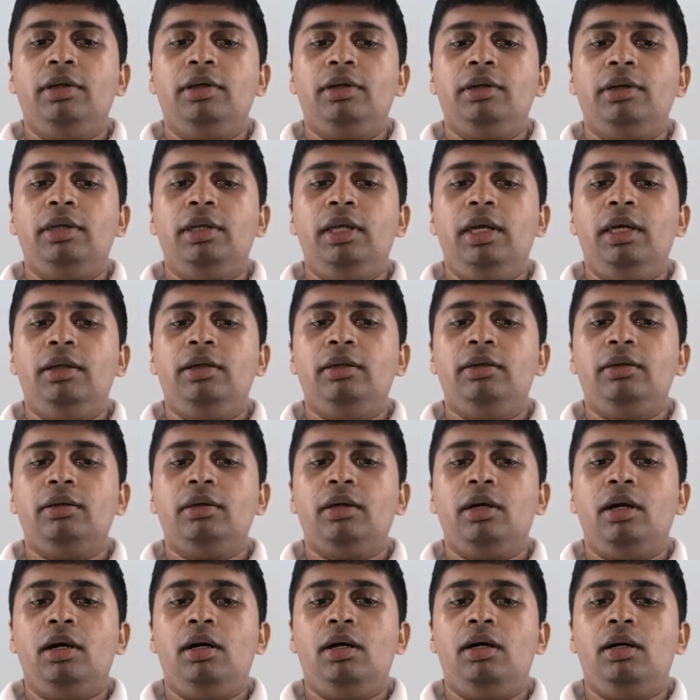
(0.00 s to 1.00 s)
Then
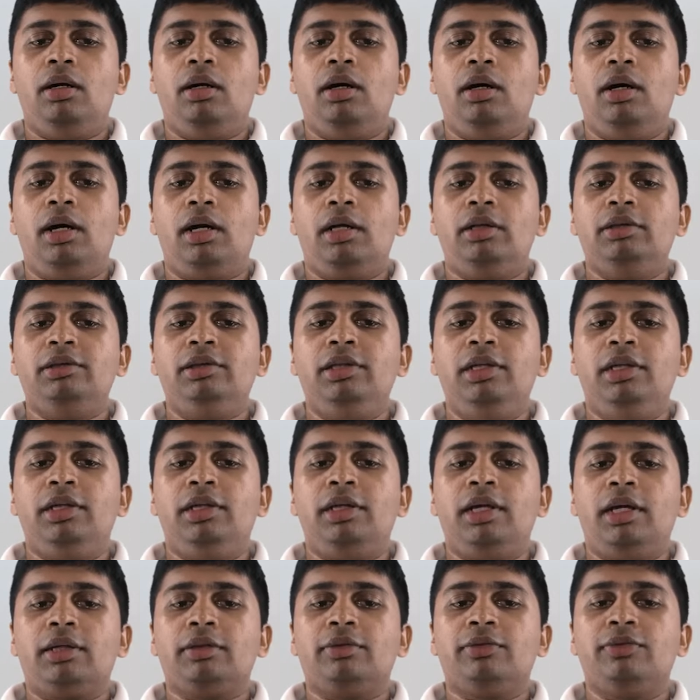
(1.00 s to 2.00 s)
currency
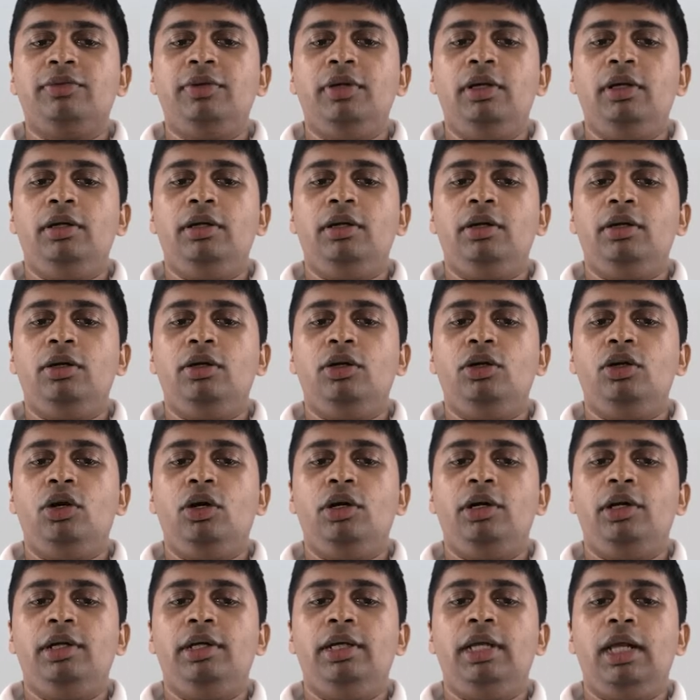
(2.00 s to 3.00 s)
text field
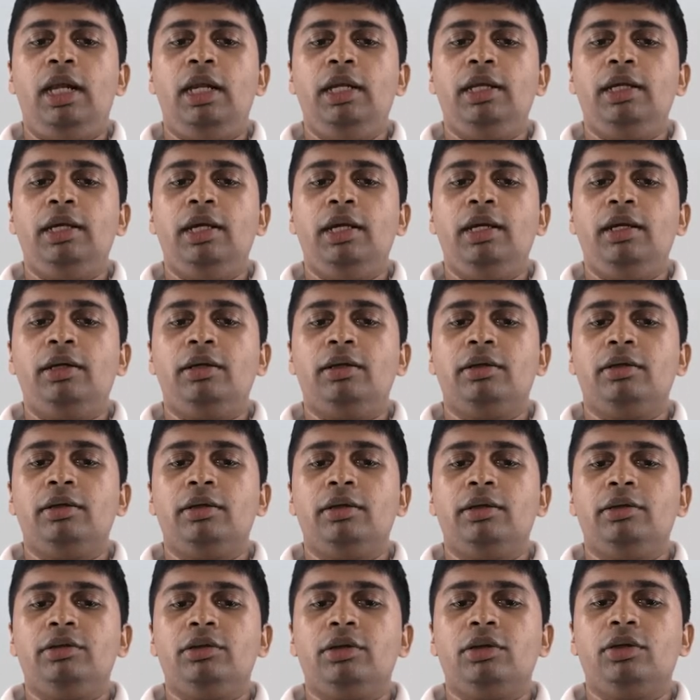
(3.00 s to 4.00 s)
dot delegate
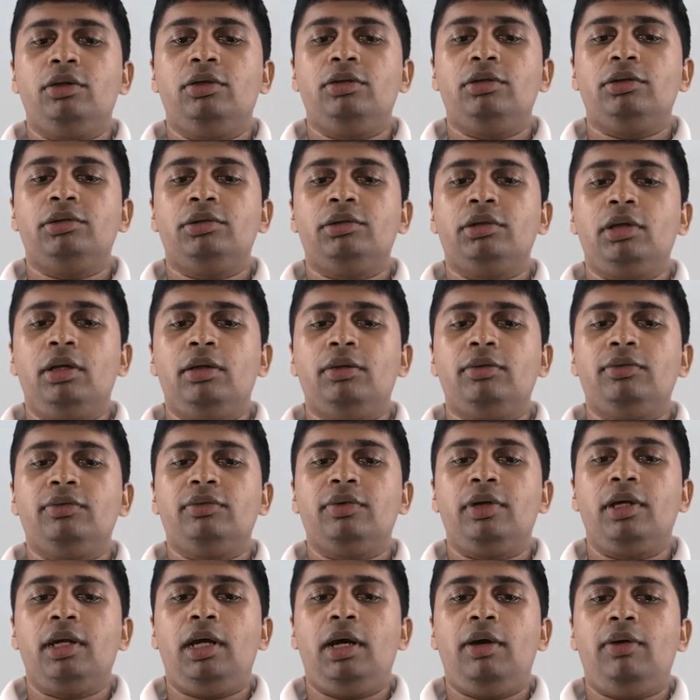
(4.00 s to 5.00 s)
is equal to
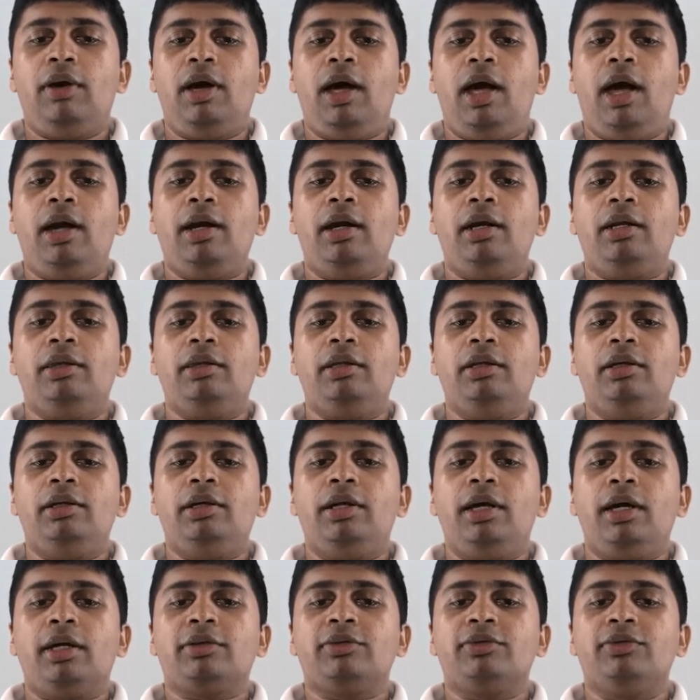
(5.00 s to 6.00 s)
self, and I've added the
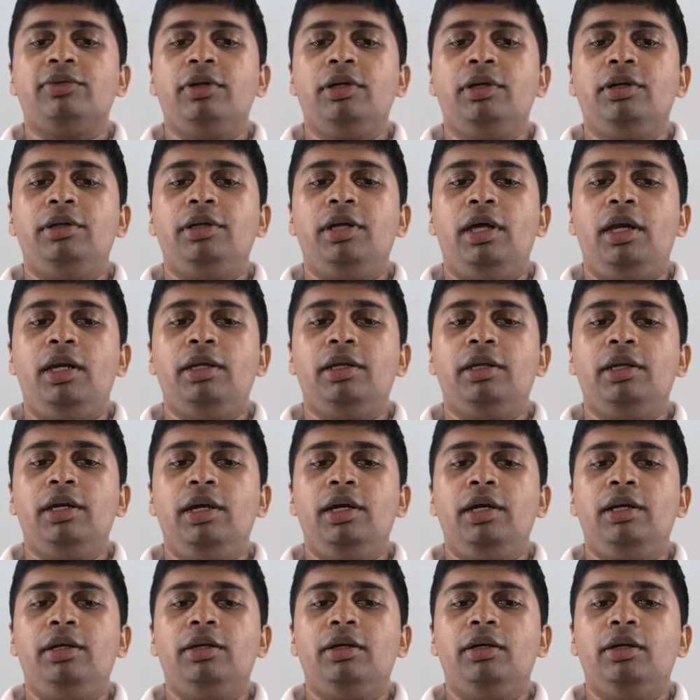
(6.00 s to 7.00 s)
text field
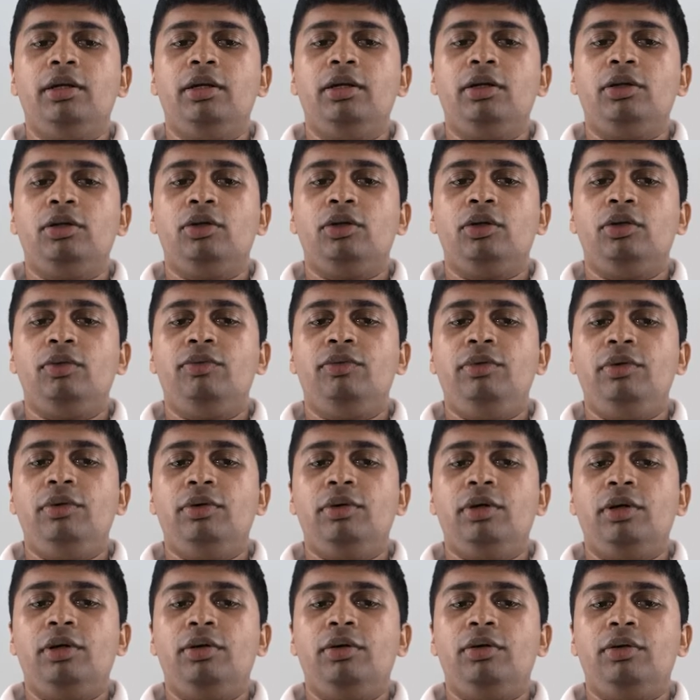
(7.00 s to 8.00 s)
delegate to the view
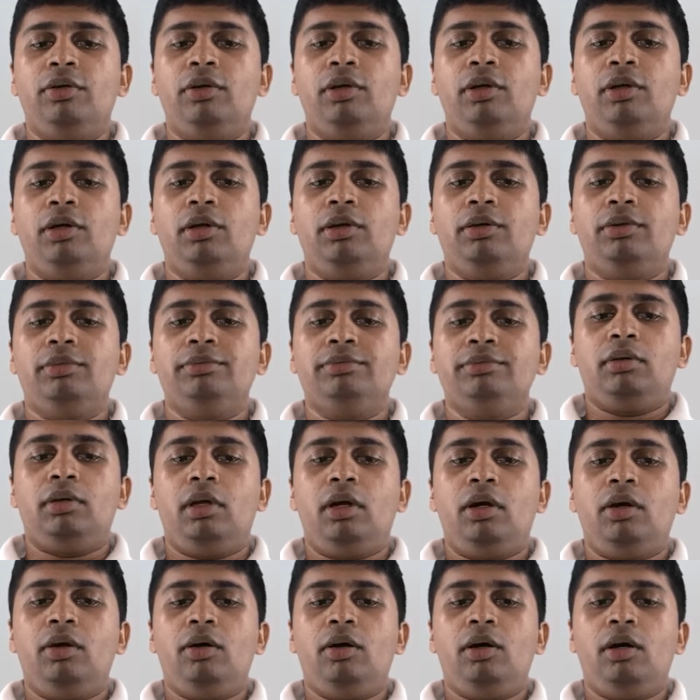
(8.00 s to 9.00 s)
controller.
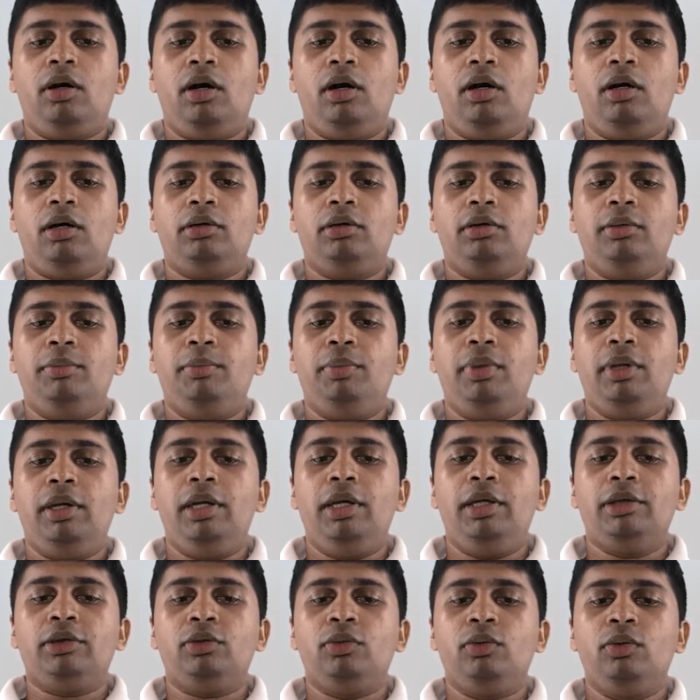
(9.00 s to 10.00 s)
Now the
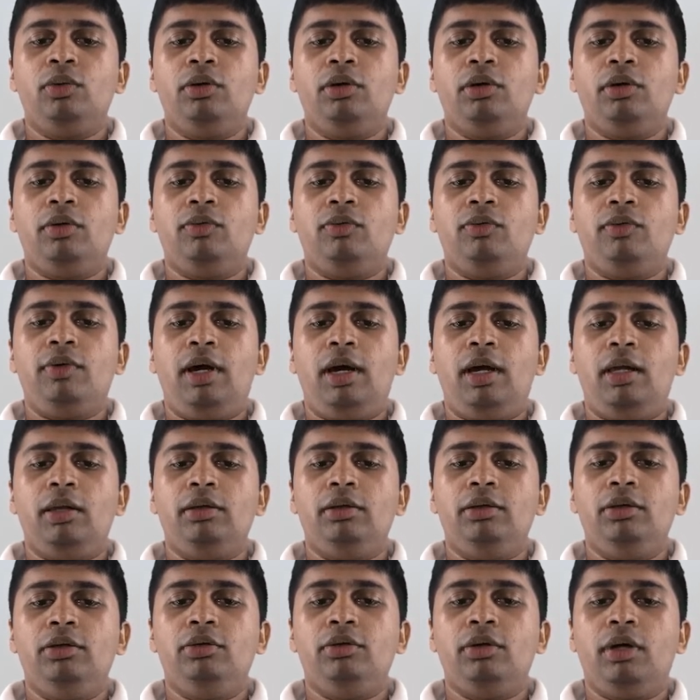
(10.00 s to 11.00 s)
placeholder
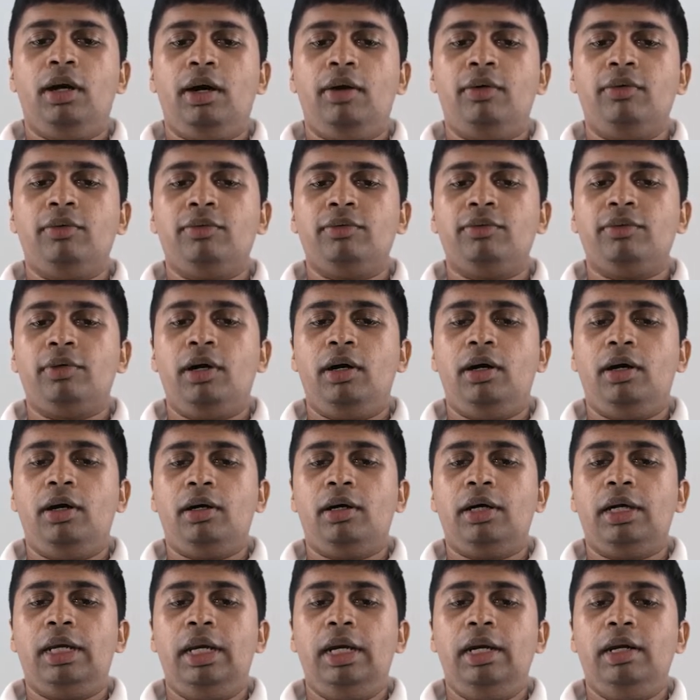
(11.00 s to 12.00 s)
value,
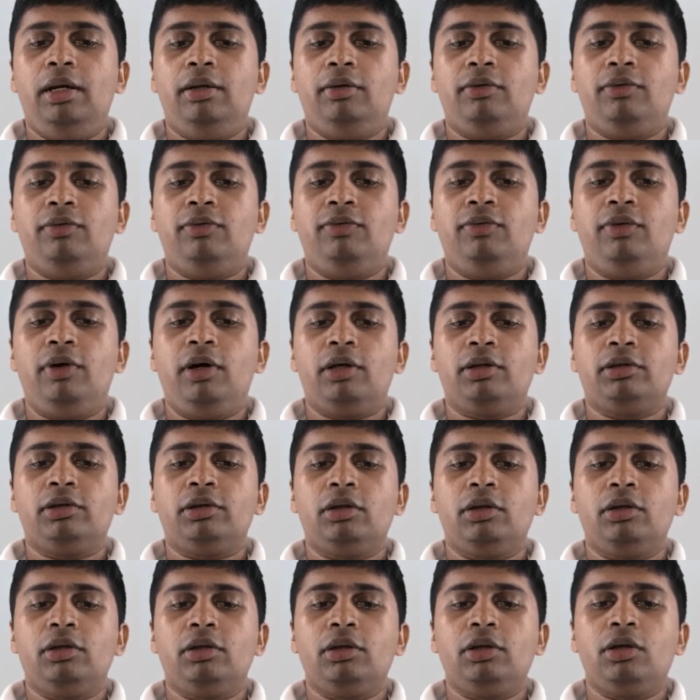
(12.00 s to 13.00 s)
I've created a
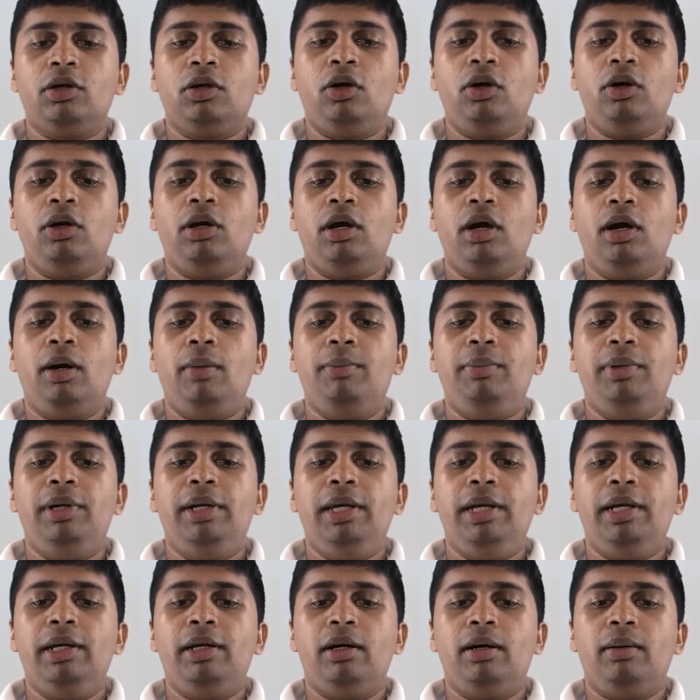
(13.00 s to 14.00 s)
function called
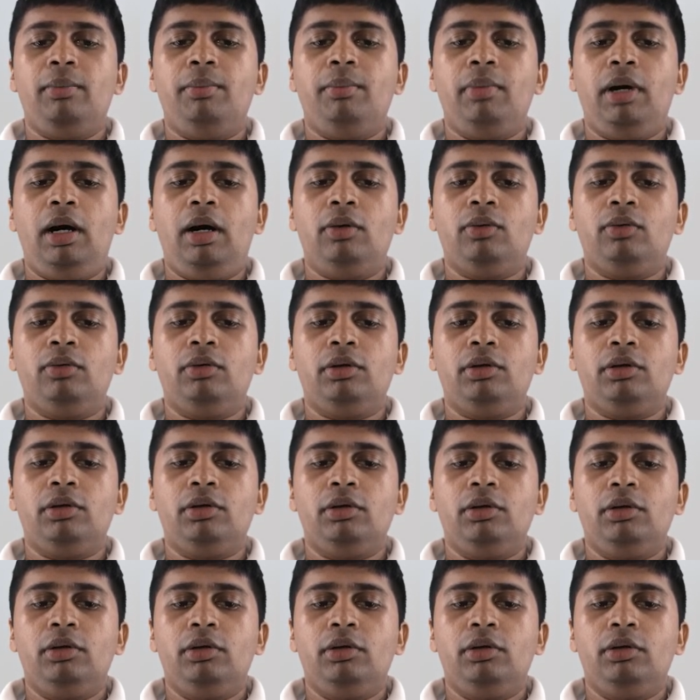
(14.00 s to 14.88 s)
update amount.